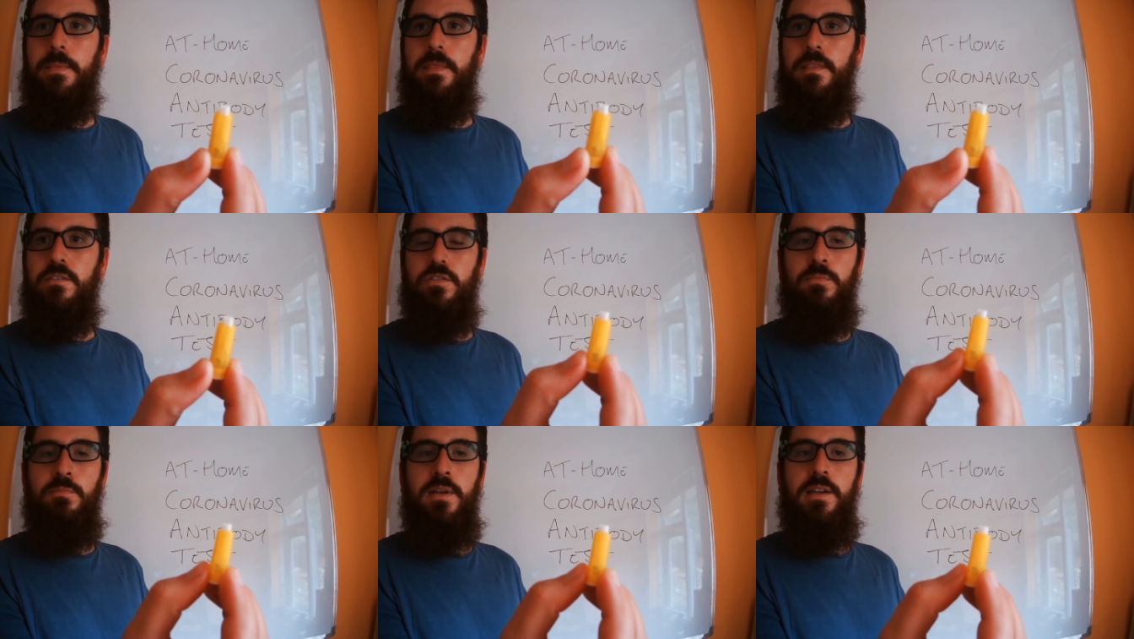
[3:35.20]
so it's
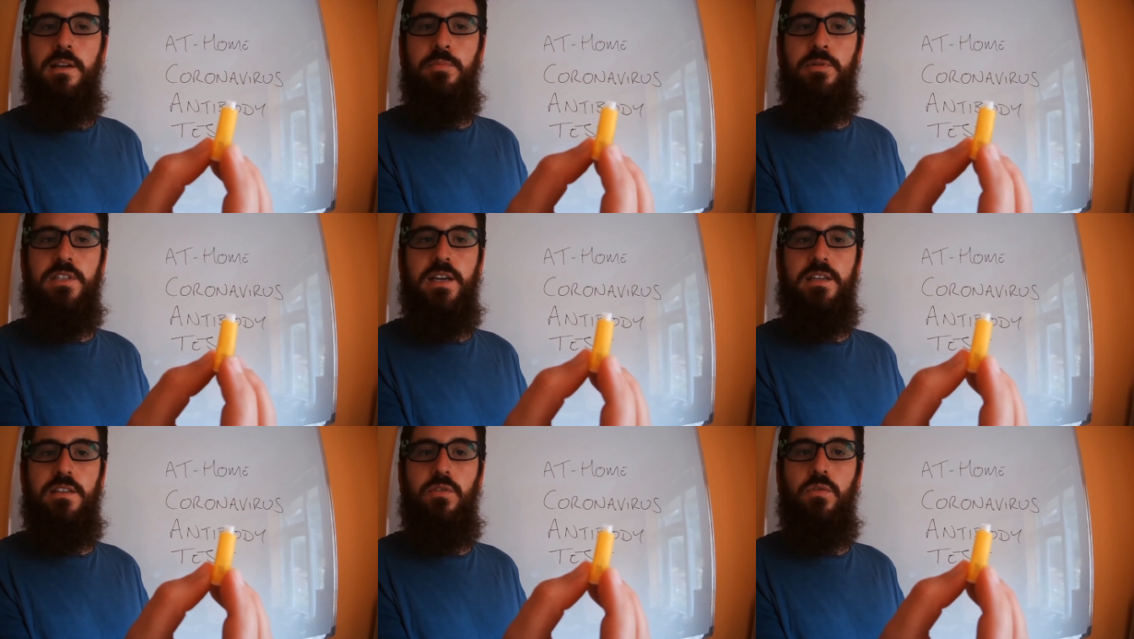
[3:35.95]
completely
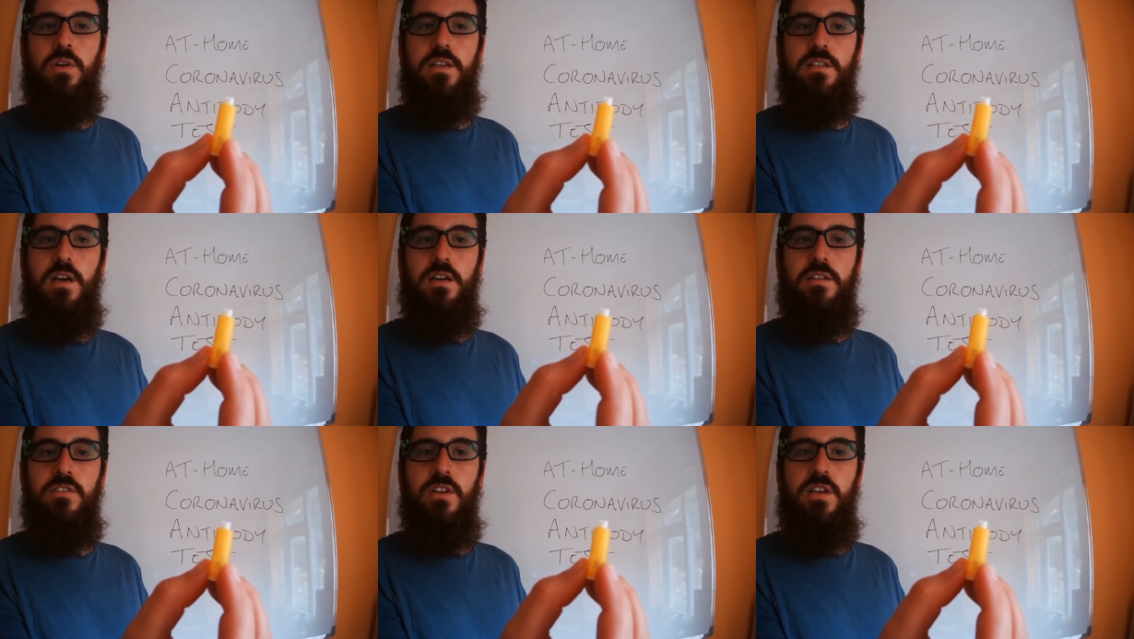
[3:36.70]
protected. All it
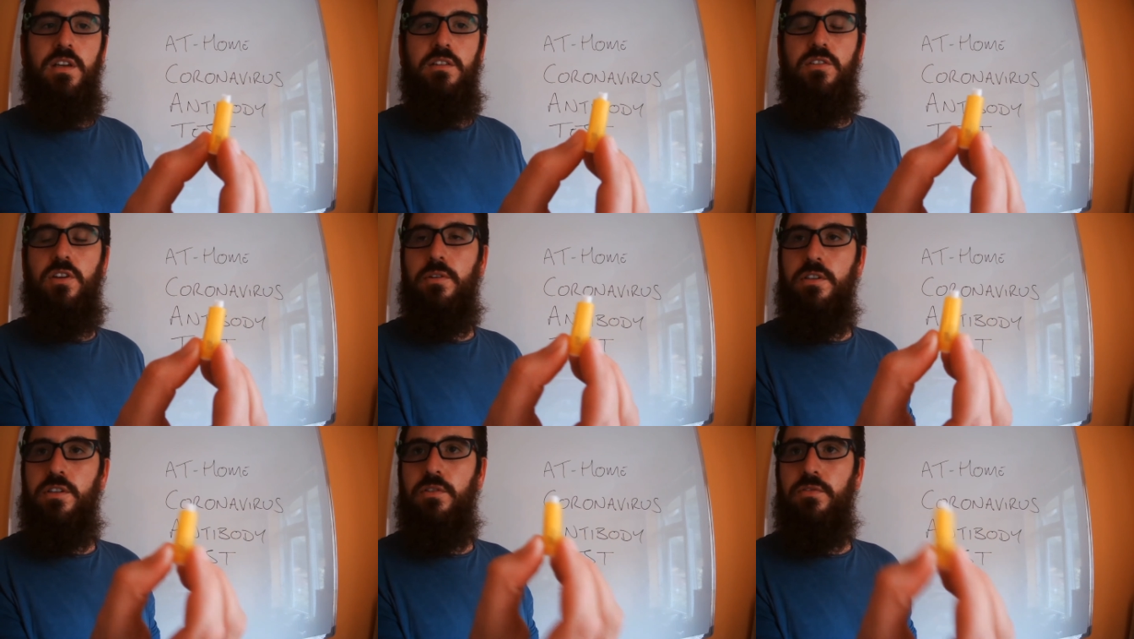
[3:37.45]
does is go
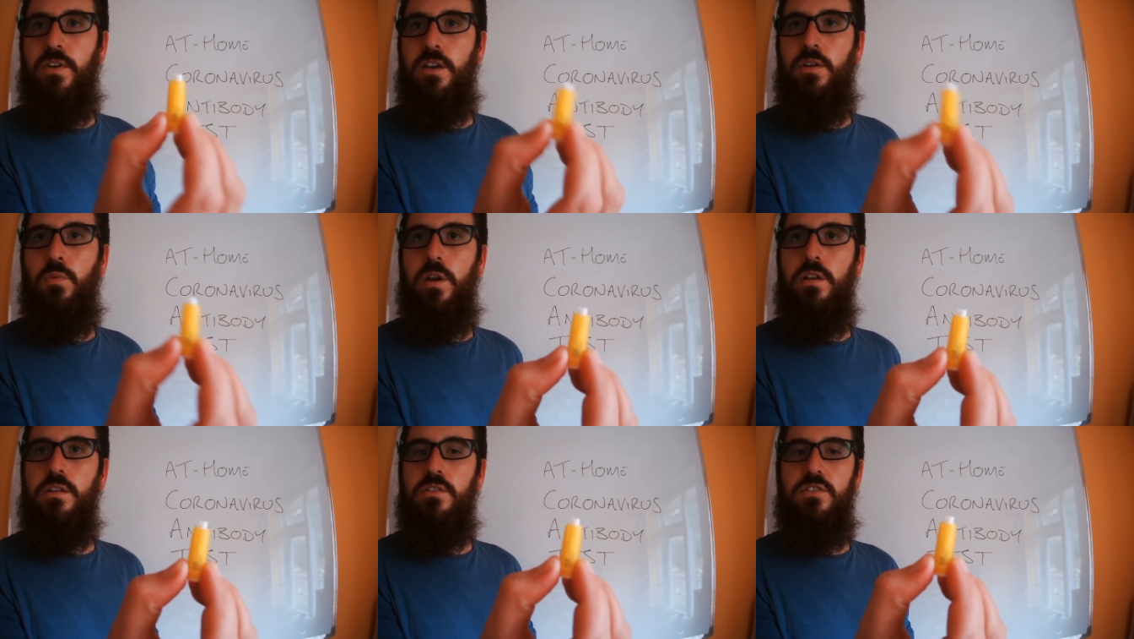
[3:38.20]
into your finger
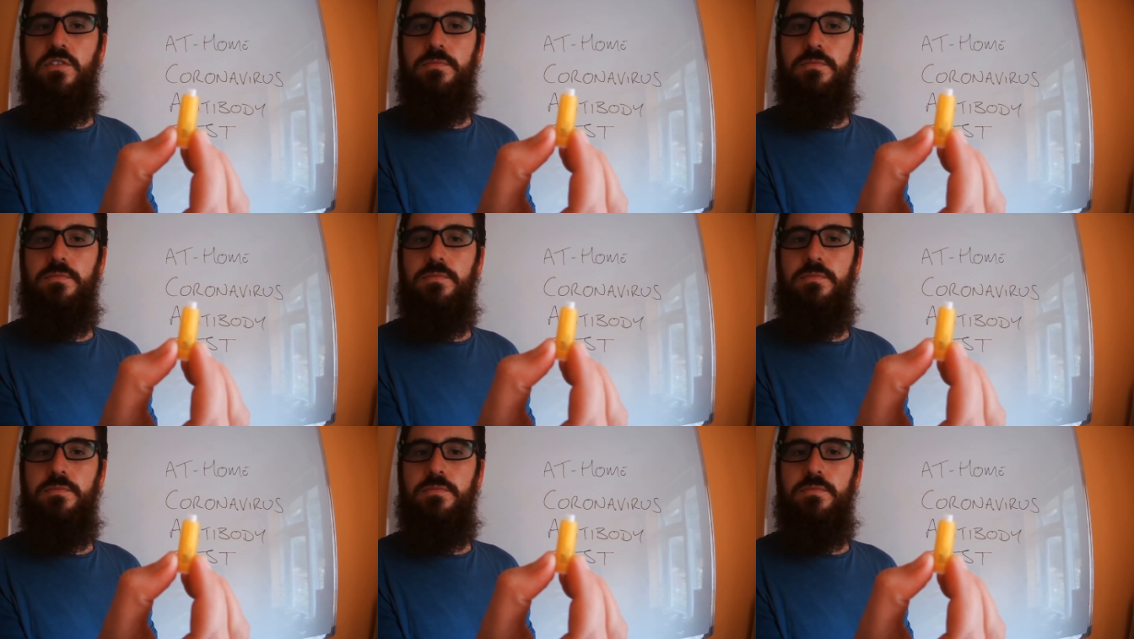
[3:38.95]
once,